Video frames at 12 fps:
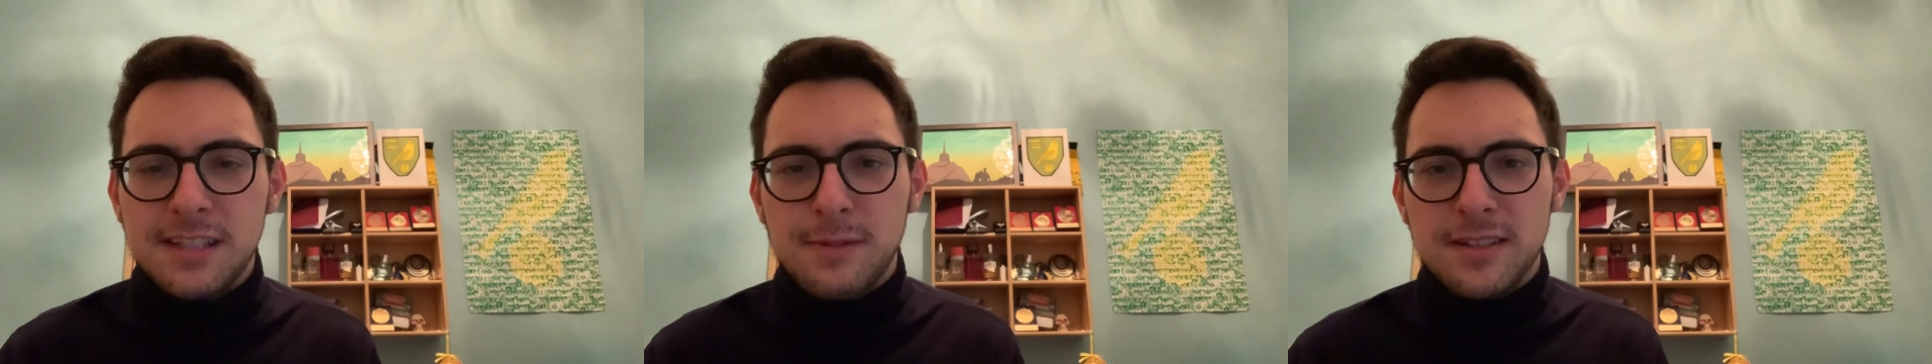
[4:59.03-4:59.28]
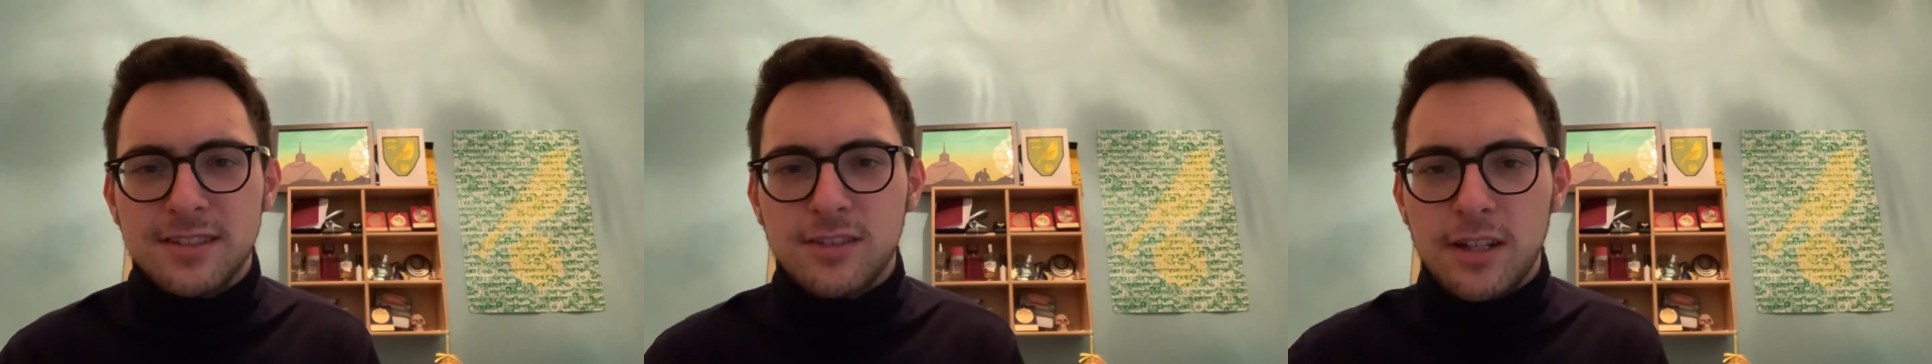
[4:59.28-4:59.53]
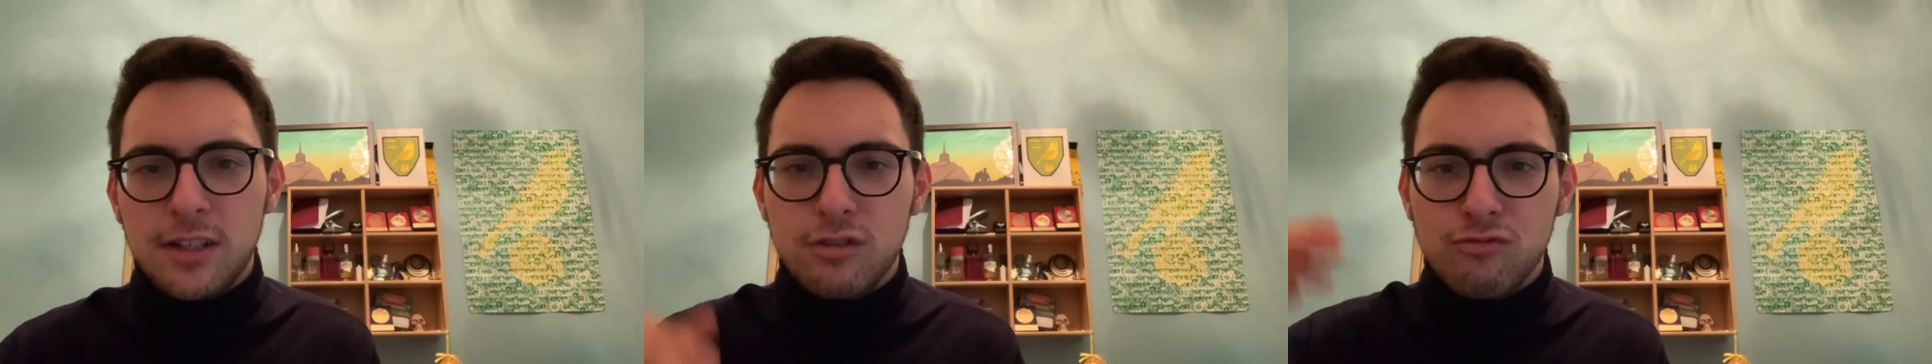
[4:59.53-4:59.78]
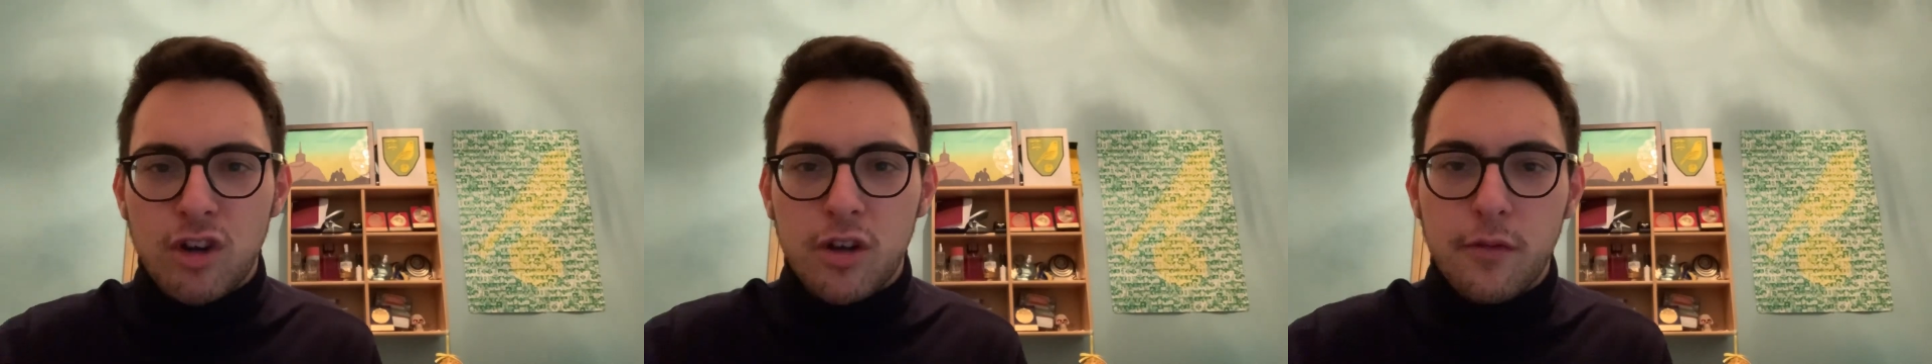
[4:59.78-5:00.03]
but decided to
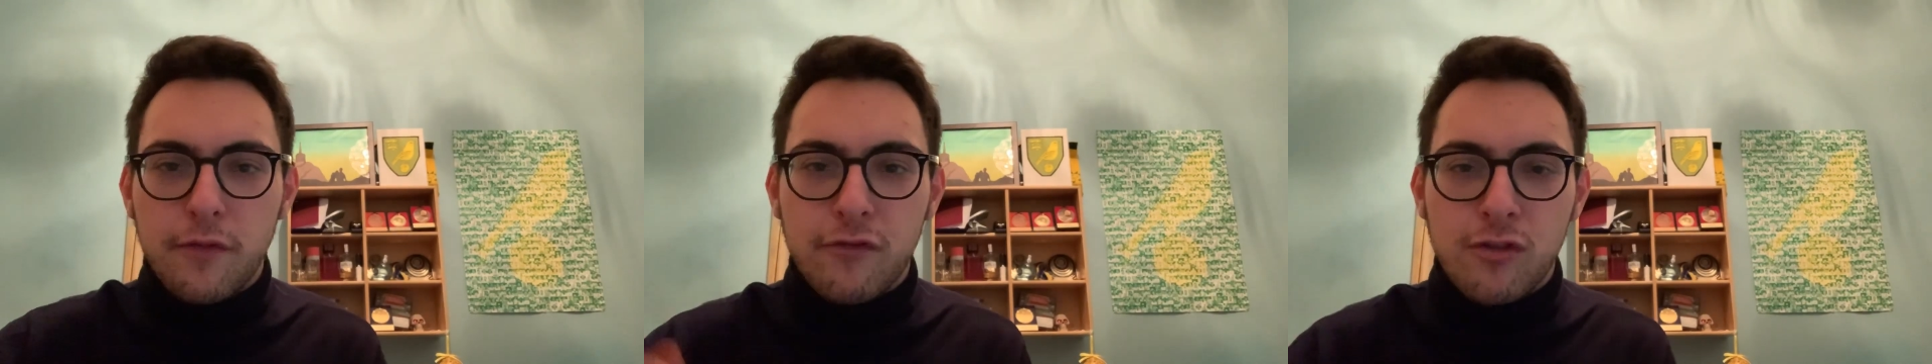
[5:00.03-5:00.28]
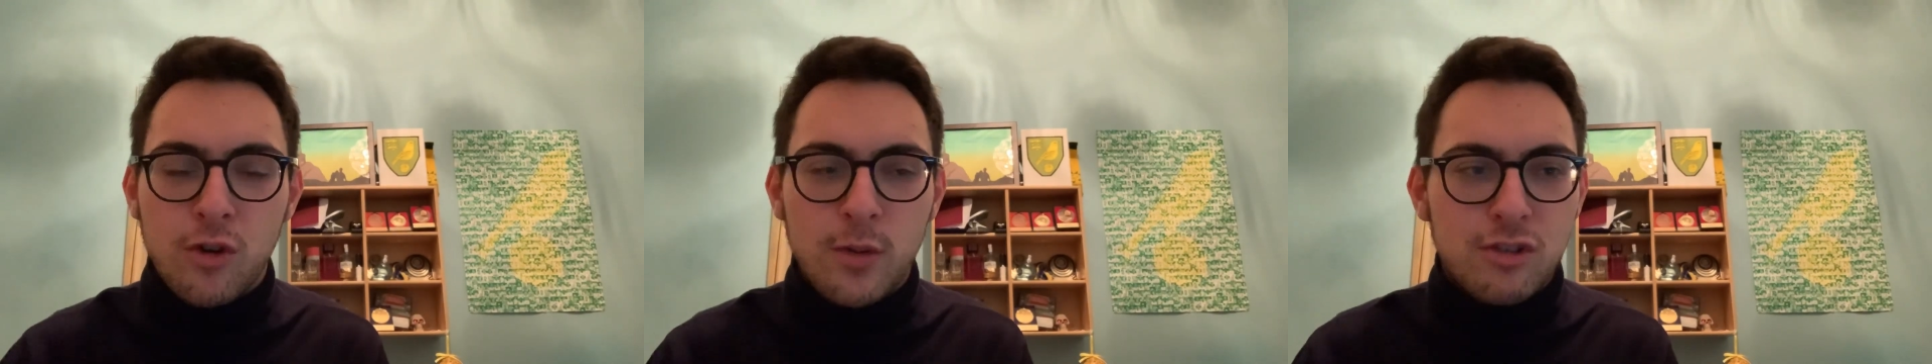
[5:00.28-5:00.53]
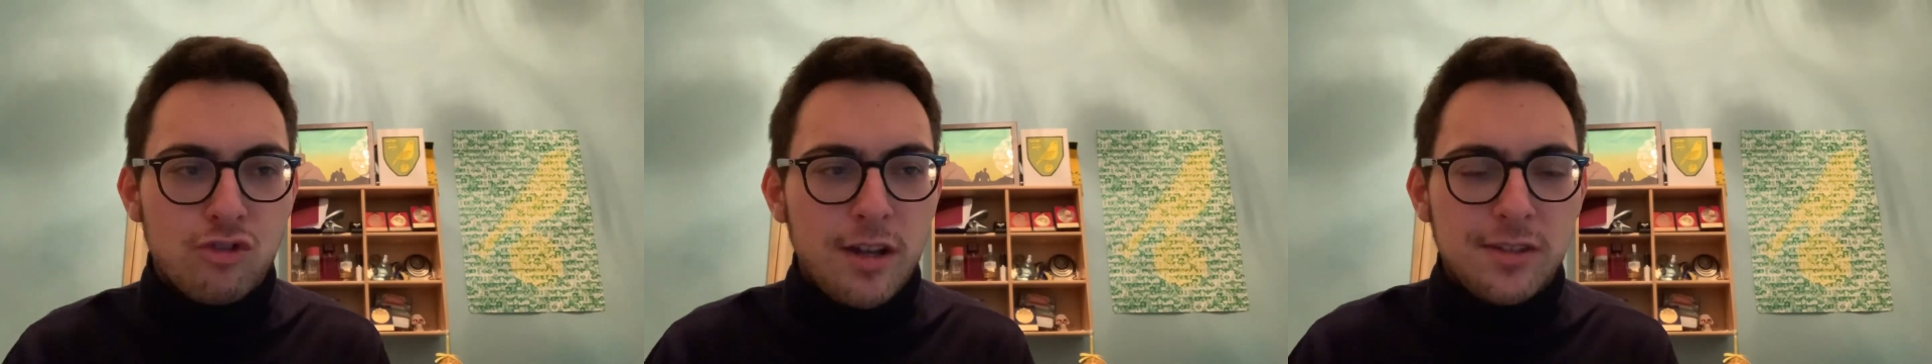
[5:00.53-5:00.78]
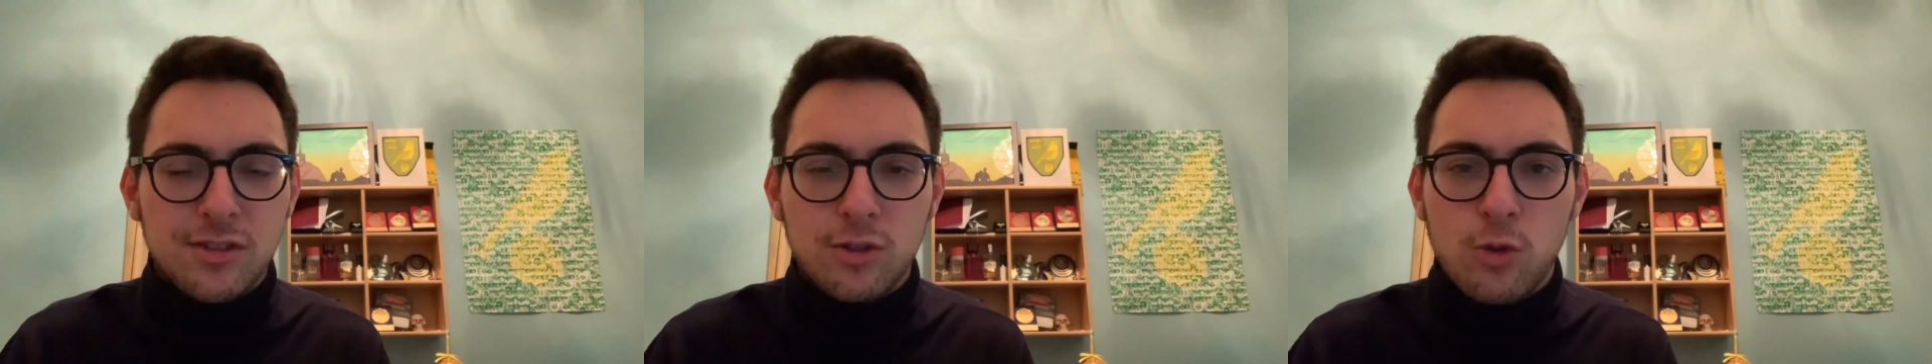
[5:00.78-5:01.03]
run on through and try
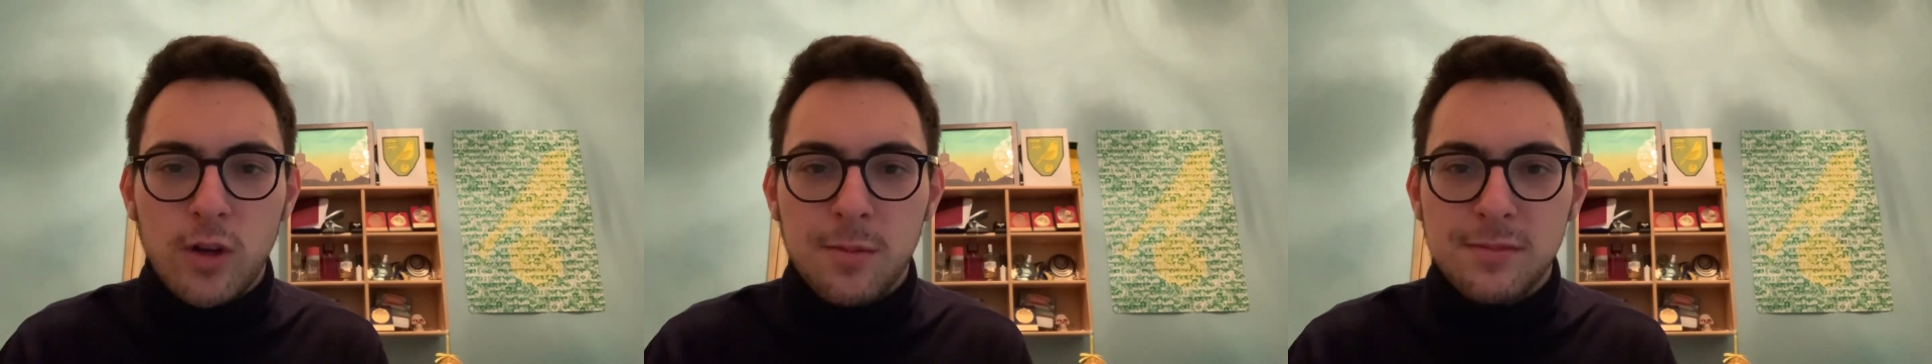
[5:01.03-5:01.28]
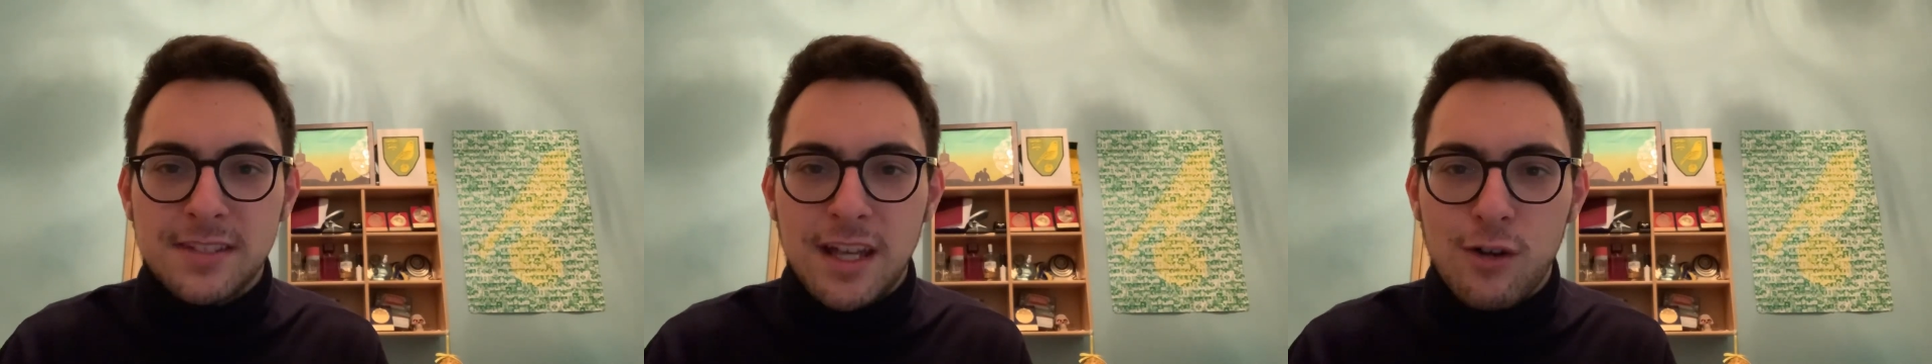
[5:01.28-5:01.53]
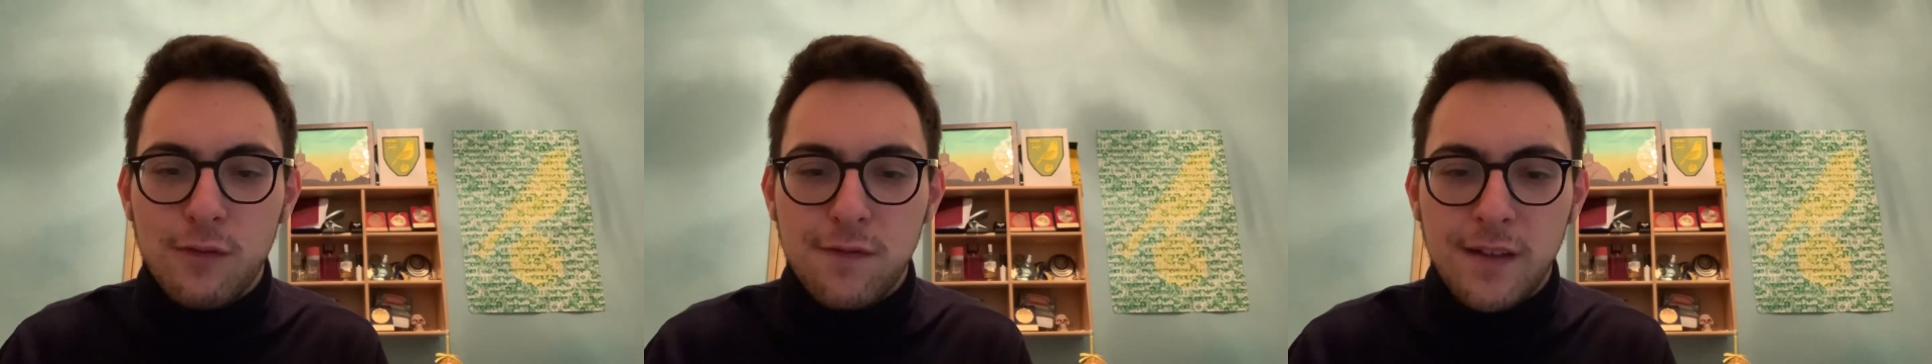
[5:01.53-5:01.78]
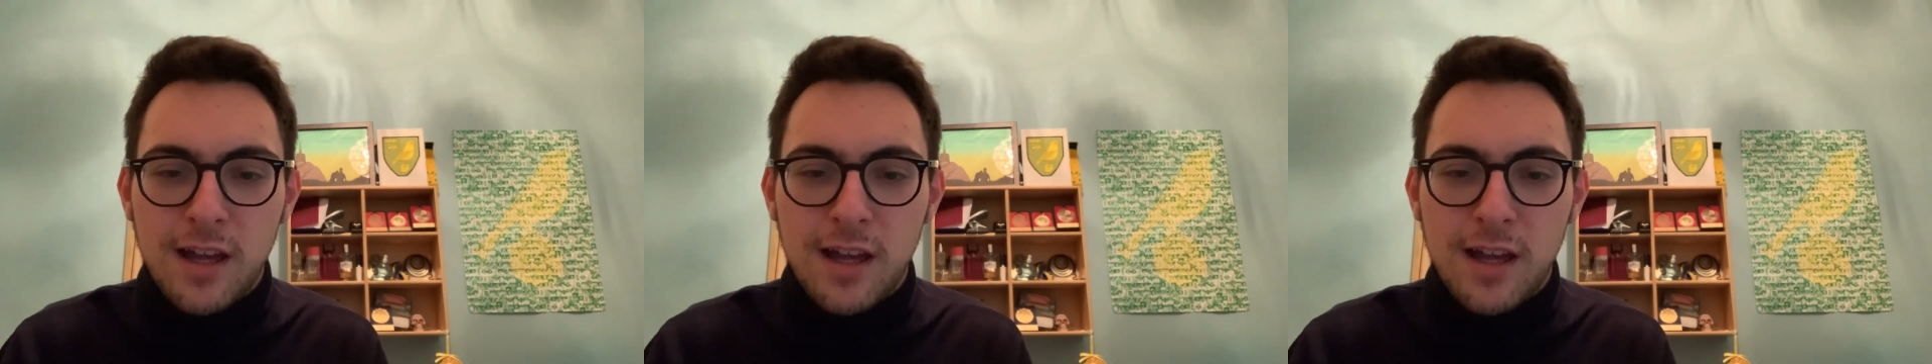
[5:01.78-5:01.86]
to score himself.